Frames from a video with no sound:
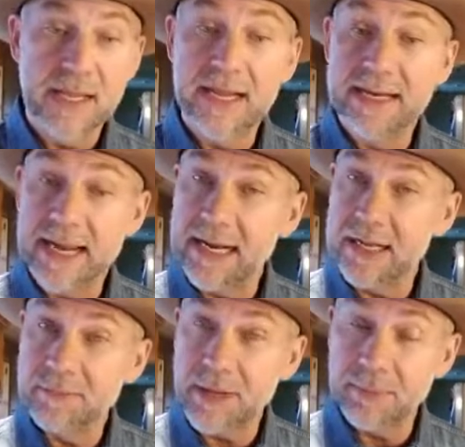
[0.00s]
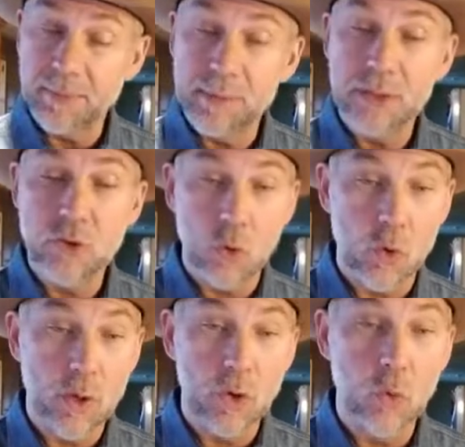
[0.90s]
Inhaling peppermint
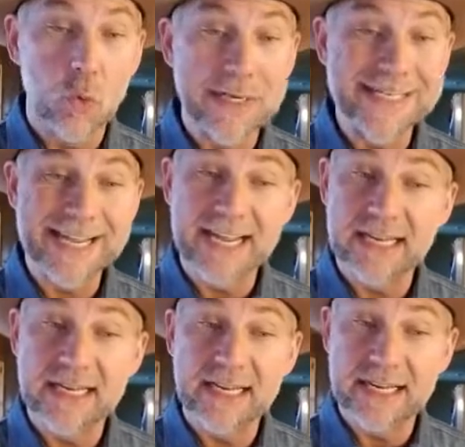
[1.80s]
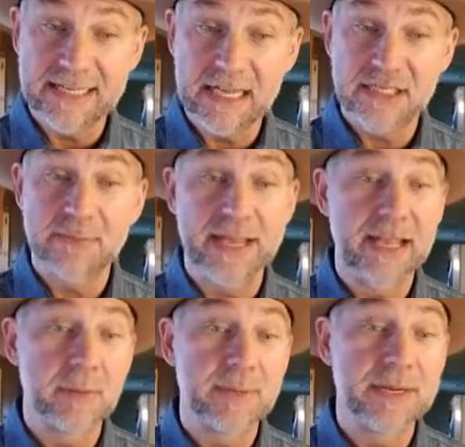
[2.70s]
oil when taking a test may
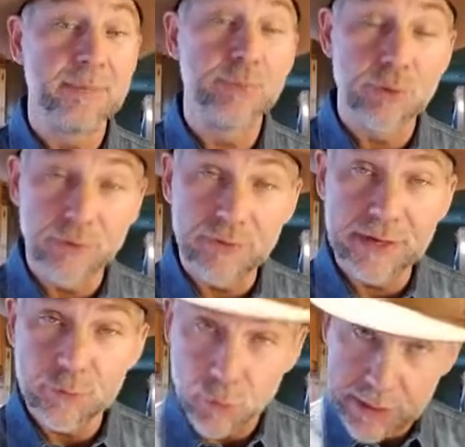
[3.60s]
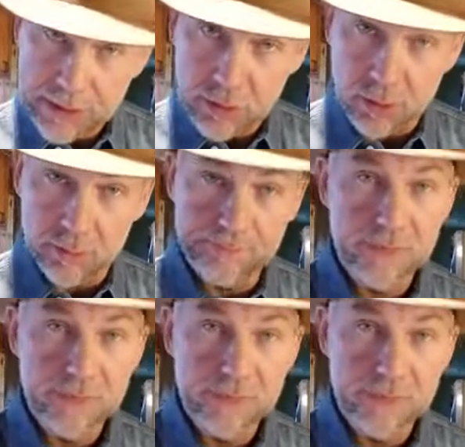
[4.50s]
help in improving recall.